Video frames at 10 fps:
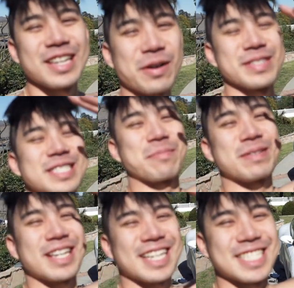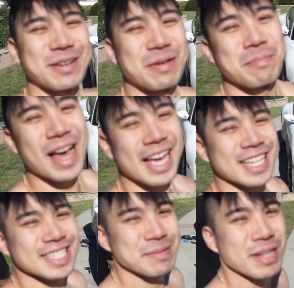Yo, what's up, you guys? So we're
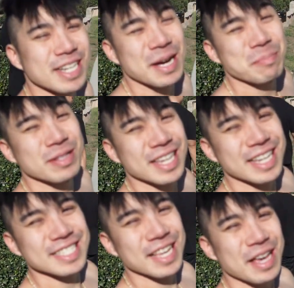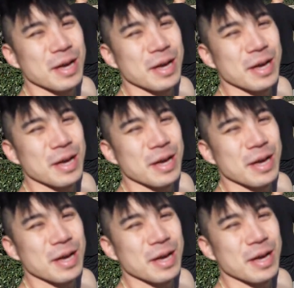back. It's been a couple days.